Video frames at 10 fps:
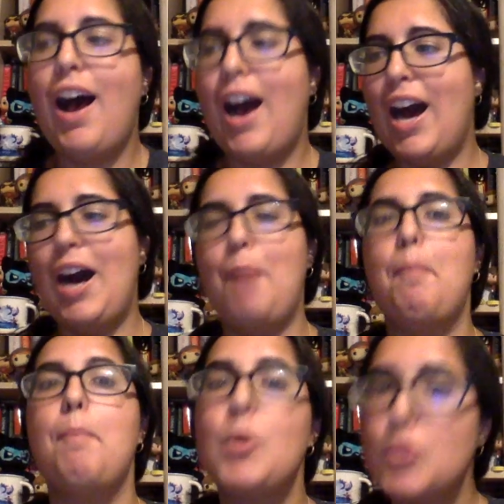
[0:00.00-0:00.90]

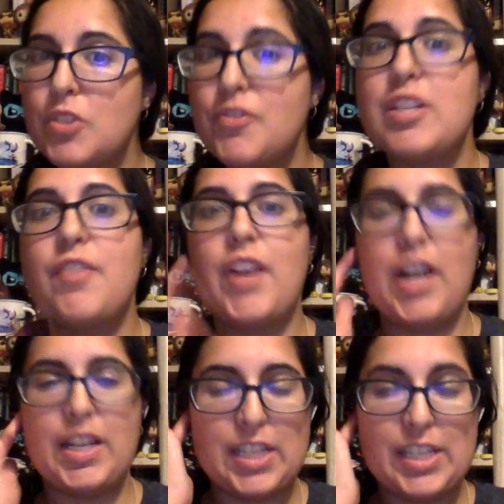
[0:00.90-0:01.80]
Most of the stuff I
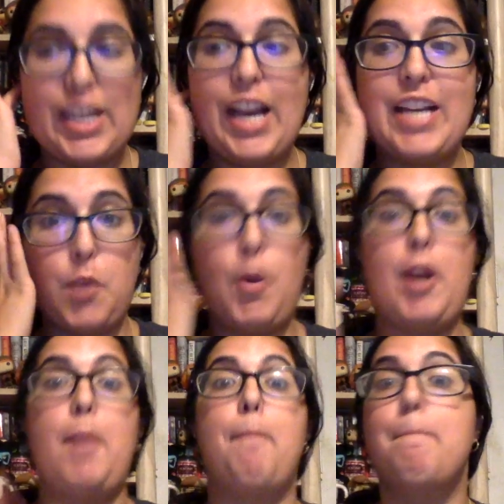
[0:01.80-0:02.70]
got Sunday, I did wind
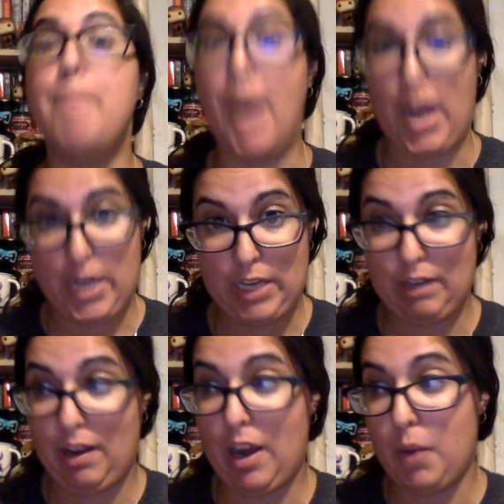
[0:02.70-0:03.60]
up
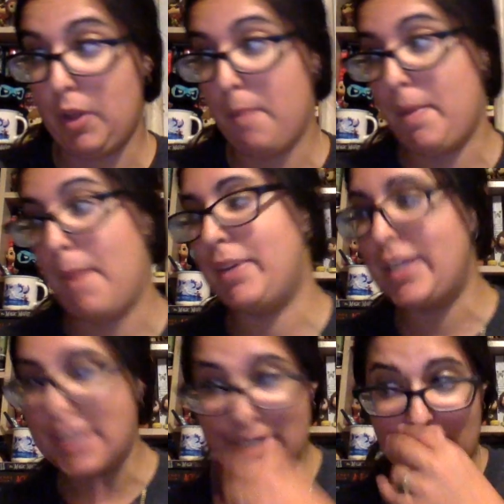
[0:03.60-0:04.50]
buying, I will admit. But I
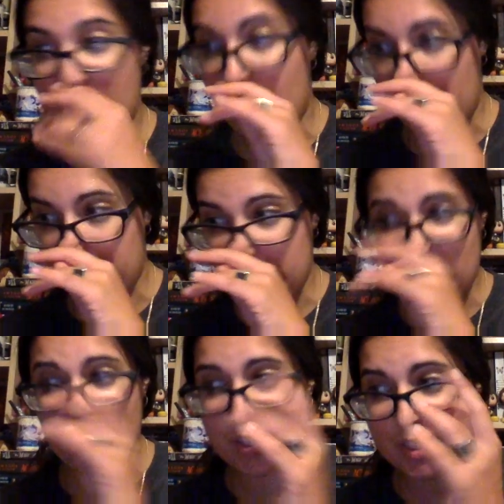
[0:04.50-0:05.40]
did get a couple of
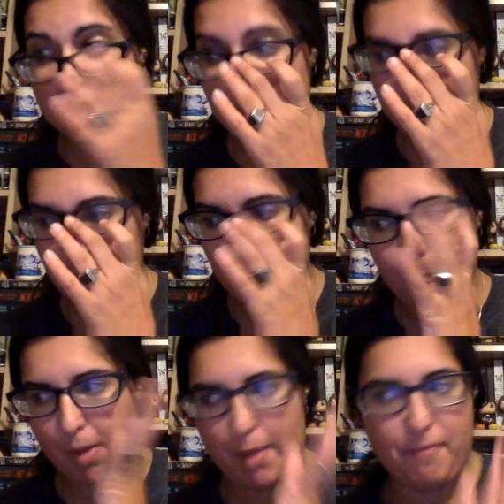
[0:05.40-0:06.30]
ARCs, and some of them were
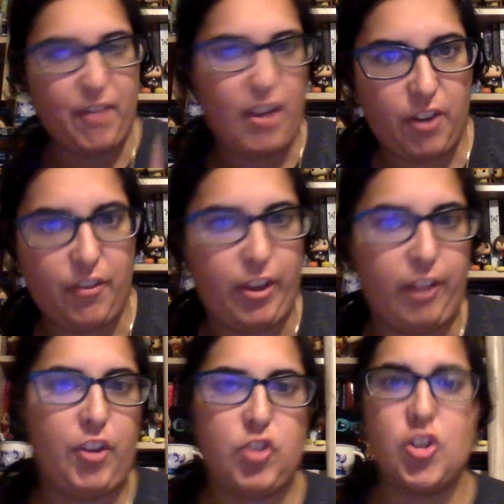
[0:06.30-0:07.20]
my favorite of the
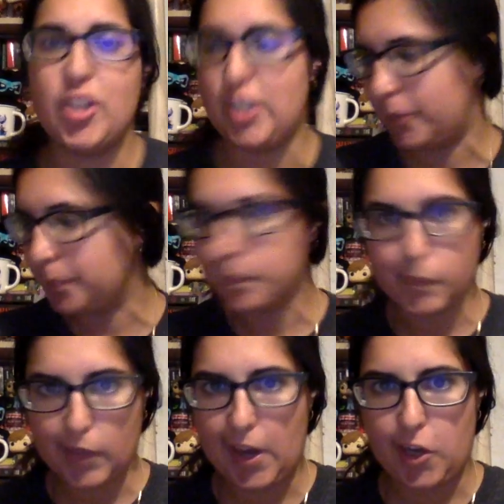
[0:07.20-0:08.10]
convention, so
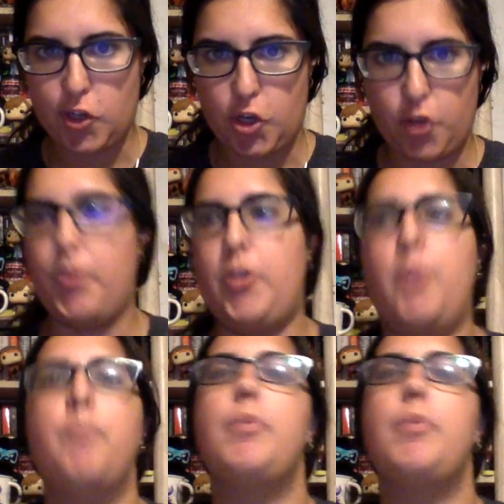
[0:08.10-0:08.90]
I had to share them with you.